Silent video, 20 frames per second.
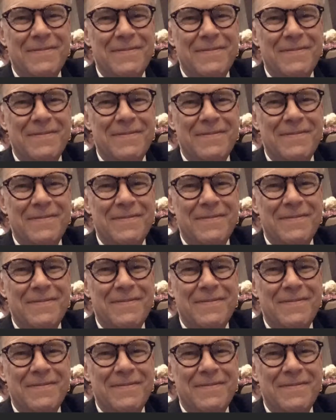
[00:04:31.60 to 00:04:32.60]
It'll
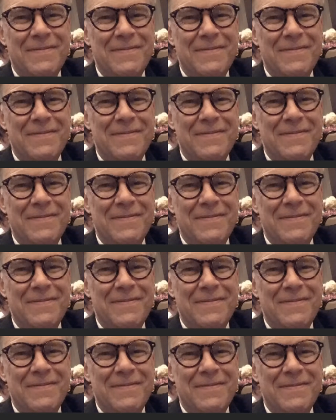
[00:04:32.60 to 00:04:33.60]
look similar, but
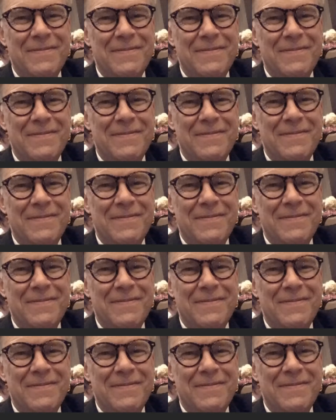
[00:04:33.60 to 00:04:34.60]
not the same to
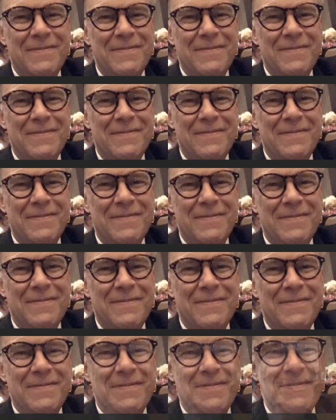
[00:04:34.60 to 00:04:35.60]
what you're seeing right
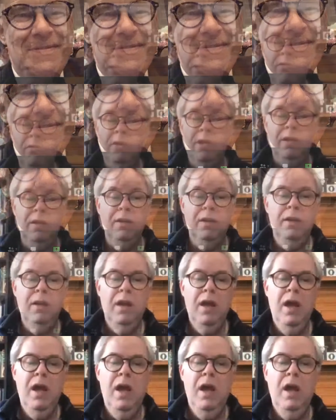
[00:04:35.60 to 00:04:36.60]
here on my screen.
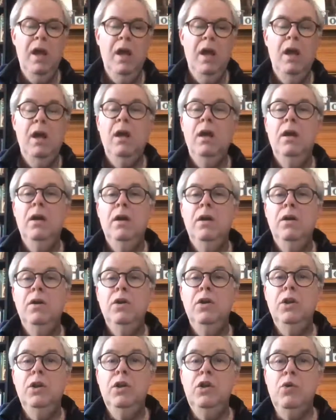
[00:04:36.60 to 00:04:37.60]

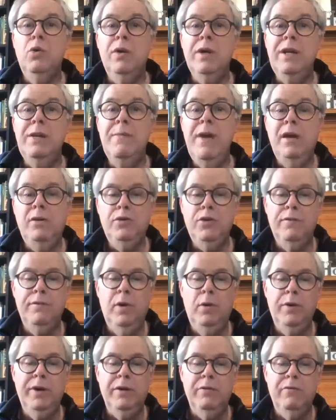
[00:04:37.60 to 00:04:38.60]
You were emailed your
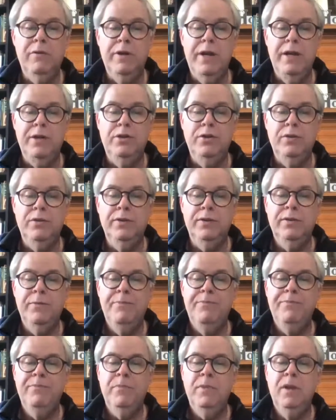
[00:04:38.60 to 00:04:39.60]
voting credentials.
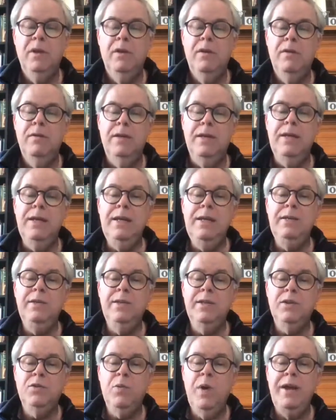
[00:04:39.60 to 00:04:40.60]
The
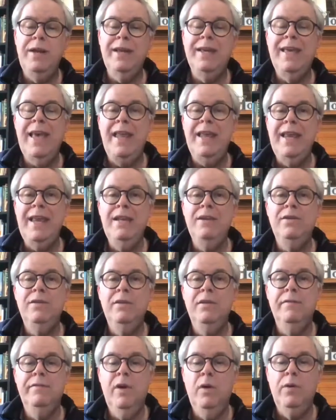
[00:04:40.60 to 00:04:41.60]
easiest way to get into
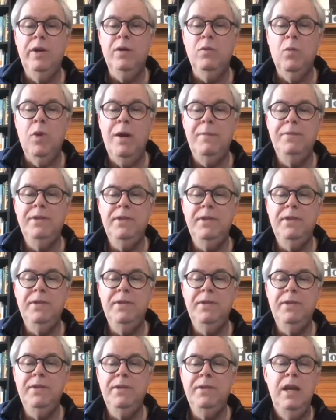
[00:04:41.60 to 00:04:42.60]
the voting
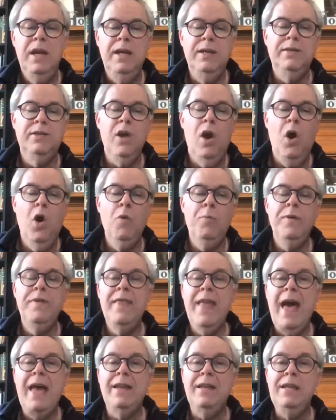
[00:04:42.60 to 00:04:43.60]
website is to open
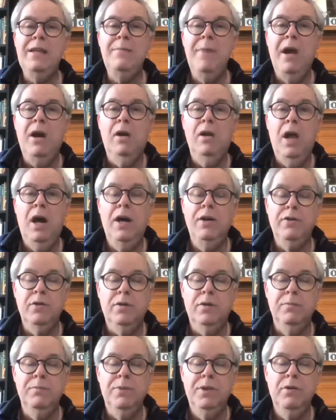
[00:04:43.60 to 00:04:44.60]
that email on your
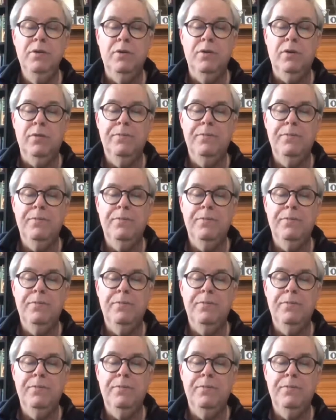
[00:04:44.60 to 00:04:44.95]
computer.